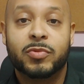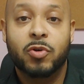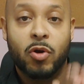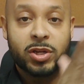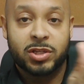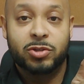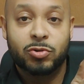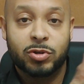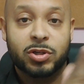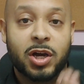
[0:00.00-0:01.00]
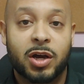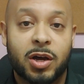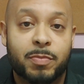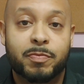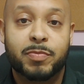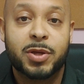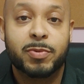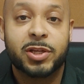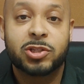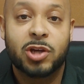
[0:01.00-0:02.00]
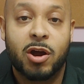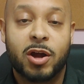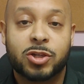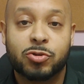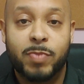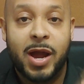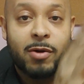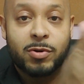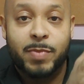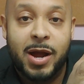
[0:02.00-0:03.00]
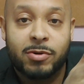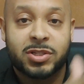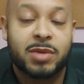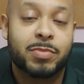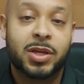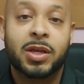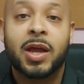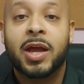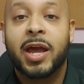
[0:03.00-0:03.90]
organ, you uh, people in charge, you power, powers that be,